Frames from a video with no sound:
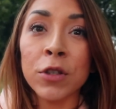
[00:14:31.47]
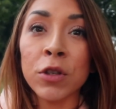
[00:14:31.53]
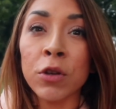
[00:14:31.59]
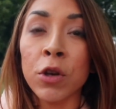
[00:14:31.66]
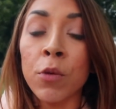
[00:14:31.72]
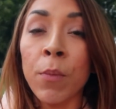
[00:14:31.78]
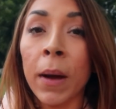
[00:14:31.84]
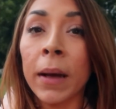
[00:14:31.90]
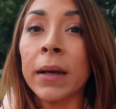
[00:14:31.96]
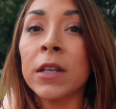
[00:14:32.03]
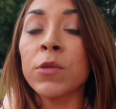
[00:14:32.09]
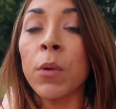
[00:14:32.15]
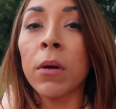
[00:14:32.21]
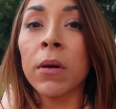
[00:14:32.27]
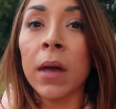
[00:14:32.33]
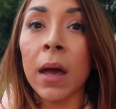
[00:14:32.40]
So you might
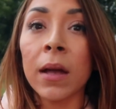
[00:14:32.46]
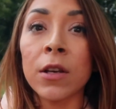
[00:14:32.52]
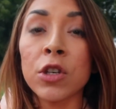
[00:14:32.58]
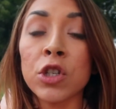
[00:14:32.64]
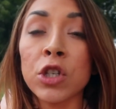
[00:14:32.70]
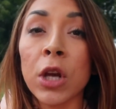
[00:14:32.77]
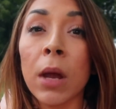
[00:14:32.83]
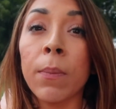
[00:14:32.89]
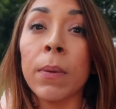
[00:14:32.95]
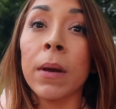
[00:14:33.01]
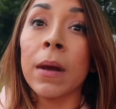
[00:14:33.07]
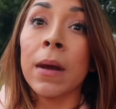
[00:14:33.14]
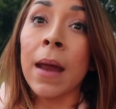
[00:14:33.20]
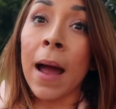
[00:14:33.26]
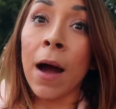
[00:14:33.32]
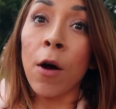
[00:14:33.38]
as well get in shape
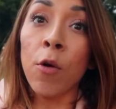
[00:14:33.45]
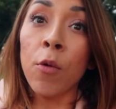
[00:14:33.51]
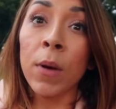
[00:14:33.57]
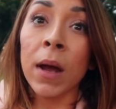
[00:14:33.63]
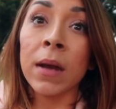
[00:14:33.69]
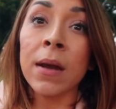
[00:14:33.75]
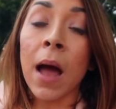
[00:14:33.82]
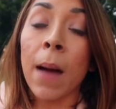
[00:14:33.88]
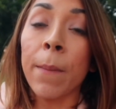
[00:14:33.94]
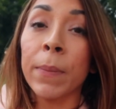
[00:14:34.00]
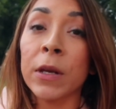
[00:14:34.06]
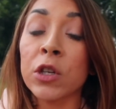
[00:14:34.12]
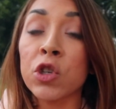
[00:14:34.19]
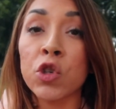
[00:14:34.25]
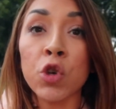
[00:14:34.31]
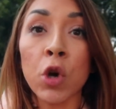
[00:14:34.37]
now and not
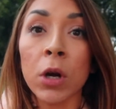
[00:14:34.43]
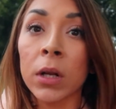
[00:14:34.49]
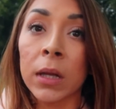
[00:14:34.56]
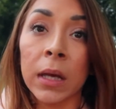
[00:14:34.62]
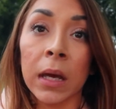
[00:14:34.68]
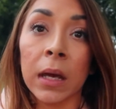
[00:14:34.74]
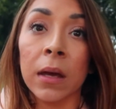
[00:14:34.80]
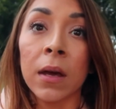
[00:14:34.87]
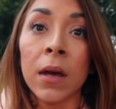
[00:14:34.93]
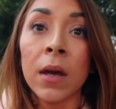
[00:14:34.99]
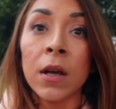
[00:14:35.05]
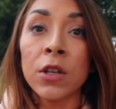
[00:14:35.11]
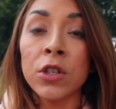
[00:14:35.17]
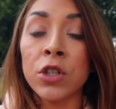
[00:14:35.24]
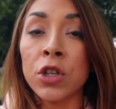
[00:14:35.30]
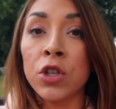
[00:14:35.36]
be struggling
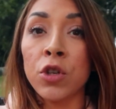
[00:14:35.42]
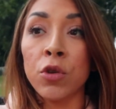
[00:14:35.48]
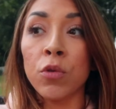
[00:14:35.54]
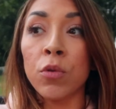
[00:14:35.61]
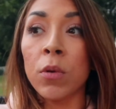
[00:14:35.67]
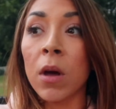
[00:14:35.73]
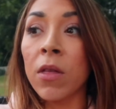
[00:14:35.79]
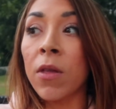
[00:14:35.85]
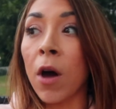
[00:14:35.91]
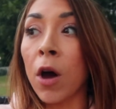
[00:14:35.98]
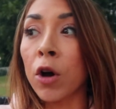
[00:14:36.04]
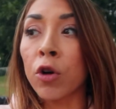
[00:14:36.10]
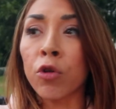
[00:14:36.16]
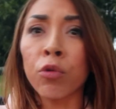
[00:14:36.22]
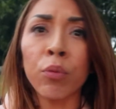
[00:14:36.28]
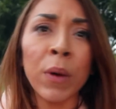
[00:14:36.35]
to do a
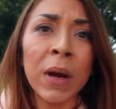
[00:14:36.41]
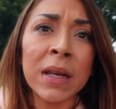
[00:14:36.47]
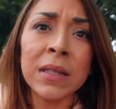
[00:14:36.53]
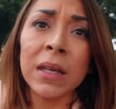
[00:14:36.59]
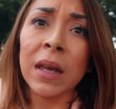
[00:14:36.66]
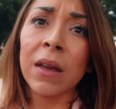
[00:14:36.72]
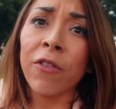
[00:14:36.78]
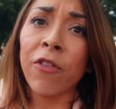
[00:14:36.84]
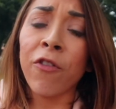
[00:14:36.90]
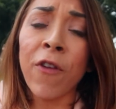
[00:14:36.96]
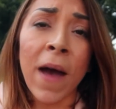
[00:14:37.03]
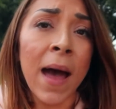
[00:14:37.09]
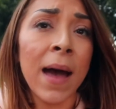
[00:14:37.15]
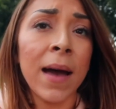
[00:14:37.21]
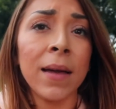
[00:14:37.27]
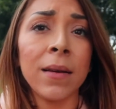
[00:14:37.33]
crazy
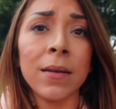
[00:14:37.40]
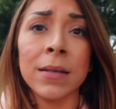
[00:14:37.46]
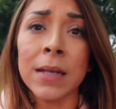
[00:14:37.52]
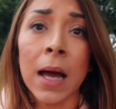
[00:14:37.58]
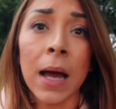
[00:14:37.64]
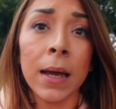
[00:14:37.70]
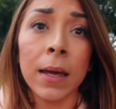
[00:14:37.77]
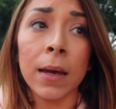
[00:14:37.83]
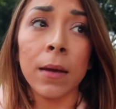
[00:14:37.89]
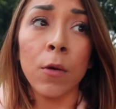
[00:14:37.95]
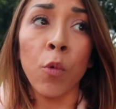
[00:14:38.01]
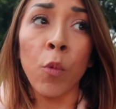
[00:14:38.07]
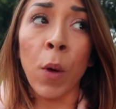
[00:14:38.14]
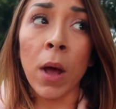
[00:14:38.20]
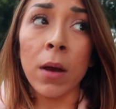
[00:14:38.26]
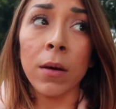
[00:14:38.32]
fad diet
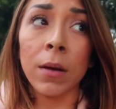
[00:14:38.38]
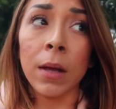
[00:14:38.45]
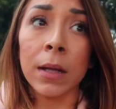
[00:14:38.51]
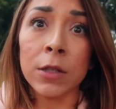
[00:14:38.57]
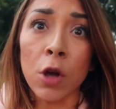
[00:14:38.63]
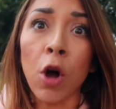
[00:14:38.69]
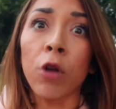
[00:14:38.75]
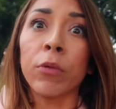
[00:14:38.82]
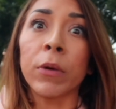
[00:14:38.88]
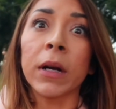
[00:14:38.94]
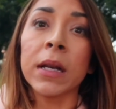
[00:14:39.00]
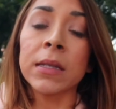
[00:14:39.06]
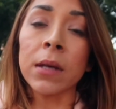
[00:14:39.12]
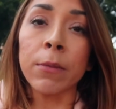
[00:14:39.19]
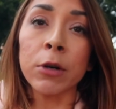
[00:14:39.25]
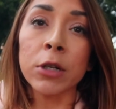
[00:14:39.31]
when it's
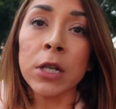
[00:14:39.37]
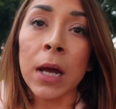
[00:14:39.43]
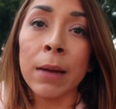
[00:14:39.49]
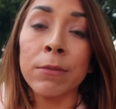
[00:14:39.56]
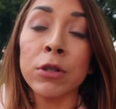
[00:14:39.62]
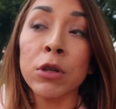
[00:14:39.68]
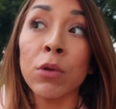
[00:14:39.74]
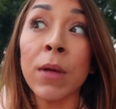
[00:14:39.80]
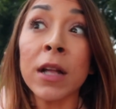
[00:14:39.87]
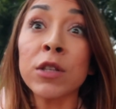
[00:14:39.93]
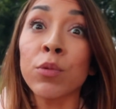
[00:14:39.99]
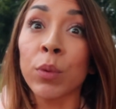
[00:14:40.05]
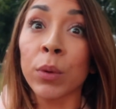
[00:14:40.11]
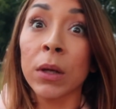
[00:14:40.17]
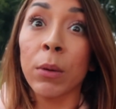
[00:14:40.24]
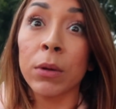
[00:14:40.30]
already summertime. So that's
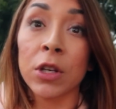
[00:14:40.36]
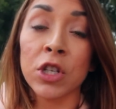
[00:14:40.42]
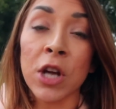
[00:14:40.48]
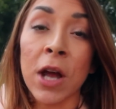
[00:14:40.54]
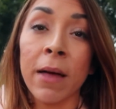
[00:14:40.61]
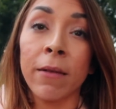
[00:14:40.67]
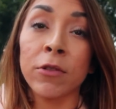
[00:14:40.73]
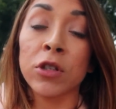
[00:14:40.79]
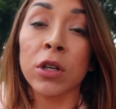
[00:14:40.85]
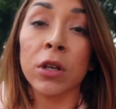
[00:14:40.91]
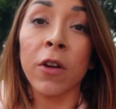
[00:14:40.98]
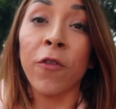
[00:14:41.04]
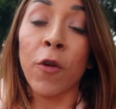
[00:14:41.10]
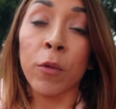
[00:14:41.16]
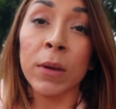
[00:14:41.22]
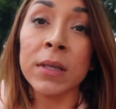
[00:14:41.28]
really what the challenge is
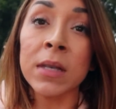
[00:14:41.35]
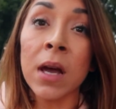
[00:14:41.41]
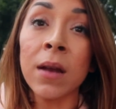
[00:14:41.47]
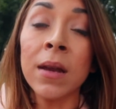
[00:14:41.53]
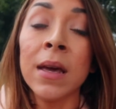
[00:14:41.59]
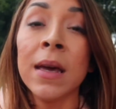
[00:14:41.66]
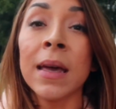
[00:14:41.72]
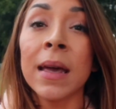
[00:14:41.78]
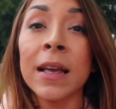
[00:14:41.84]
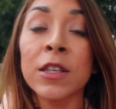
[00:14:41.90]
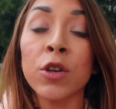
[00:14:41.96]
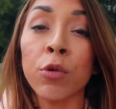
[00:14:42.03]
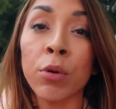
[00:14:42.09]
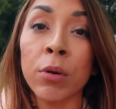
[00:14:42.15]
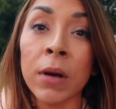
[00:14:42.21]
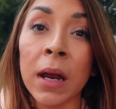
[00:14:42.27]
gonna focus on is
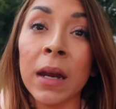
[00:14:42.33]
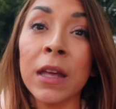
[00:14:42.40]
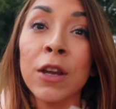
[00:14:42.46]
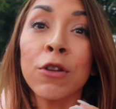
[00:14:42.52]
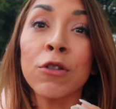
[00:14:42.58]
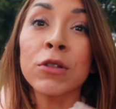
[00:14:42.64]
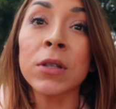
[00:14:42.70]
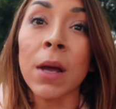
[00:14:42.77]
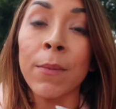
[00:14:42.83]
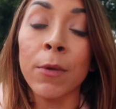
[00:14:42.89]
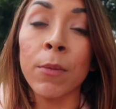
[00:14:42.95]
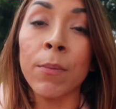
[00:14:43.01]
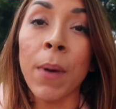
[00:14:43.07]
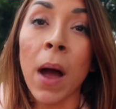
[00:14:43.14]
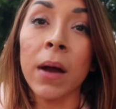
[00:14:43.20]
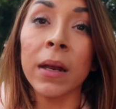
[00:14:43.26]
creating your
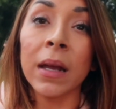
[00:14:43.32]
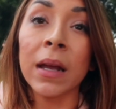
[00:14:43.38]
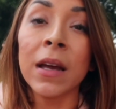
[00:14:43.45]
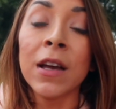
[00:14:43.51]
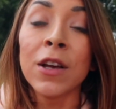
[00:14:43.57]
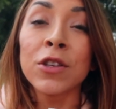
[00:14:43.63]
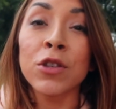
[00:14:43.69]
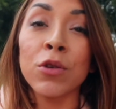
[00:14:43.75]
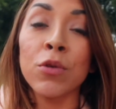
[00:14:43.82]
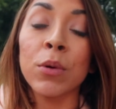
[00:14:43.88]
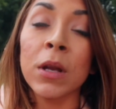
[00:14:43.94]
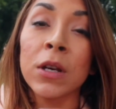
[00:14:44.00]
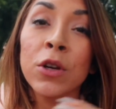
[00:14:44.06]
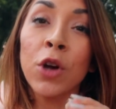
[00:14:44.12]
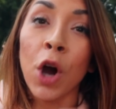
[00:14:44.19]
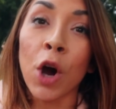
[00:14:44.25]
summer body so you
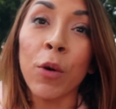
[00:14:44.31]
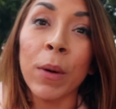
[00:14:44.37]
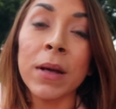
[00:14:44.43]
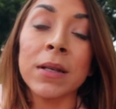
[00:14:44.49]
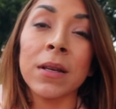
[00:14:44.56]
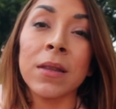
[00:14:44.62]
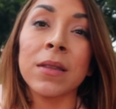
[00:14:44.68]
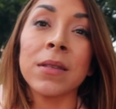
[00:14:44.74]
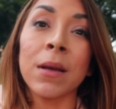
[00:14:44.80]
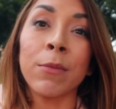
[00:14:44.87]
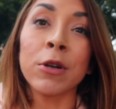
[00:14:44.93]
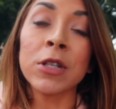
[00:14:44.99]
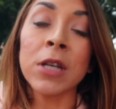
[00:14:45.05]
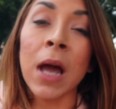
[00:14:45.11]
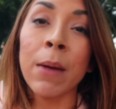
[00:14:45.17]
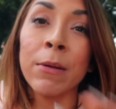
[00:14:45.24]
can go into the
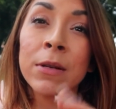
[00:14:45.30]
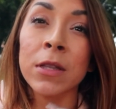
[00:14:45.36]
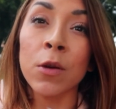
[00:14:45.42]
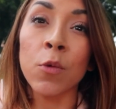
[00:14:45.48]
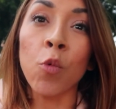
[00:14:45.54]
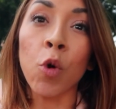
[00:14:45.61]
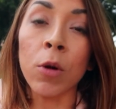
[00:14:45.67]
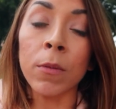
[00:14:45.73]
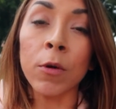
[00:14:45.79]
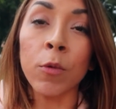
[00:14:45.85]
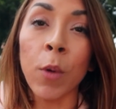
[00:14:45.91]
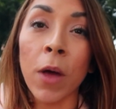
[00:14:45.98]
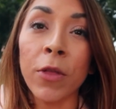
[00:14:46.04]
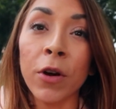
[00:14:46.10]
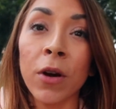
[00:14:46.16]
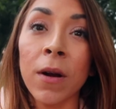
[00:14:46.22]
summertime, into the warmer
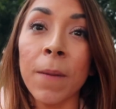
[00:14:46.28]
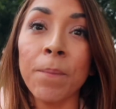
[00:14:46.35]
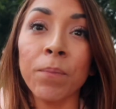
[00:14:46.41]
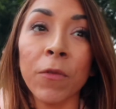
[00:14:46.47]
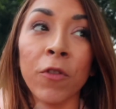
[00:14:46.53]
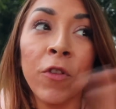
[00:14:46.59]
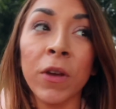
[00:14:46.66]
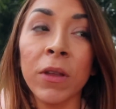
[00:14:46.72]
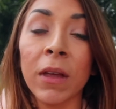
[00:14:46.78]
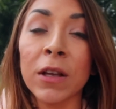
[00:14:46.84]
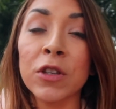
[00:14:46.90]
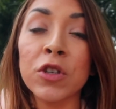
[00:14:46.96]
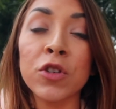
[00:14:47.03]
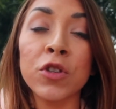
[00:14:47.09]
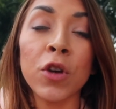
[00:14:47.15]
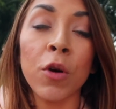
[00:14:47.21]
weather, feeling
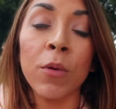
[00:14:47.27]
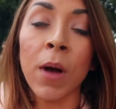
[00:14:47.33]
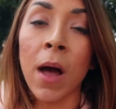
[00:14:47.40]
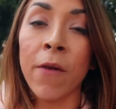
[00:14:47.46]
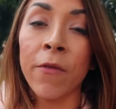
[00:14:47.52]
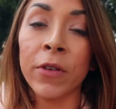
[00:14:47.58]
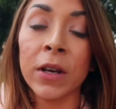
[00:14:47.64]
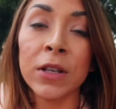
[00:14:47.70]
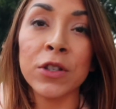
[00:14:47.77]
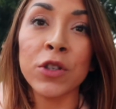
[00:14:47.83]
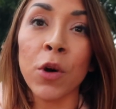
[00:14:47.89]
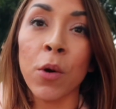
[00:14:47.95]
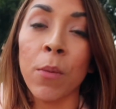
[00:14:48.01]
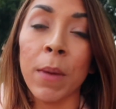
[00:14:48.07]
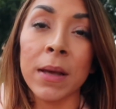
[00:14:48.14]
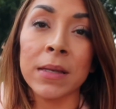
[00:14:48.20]
feeling so confident,
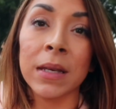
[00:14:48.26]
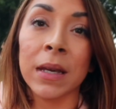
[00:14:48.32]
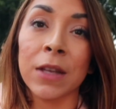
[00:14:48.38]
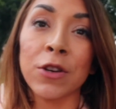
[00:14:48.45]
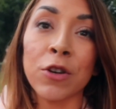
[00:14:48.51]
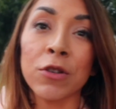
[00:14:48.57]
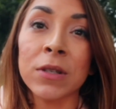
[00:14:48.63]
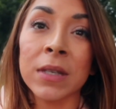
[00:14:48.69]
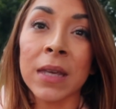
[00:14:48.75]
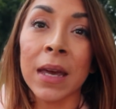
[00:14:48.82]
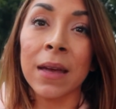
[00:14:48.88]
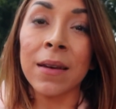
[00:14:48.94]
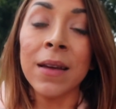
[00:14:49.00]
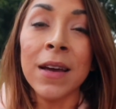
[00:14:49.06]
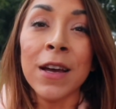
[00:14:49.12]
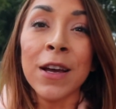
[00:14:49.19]
so amazing in your
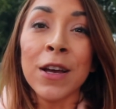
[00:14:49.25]
skin.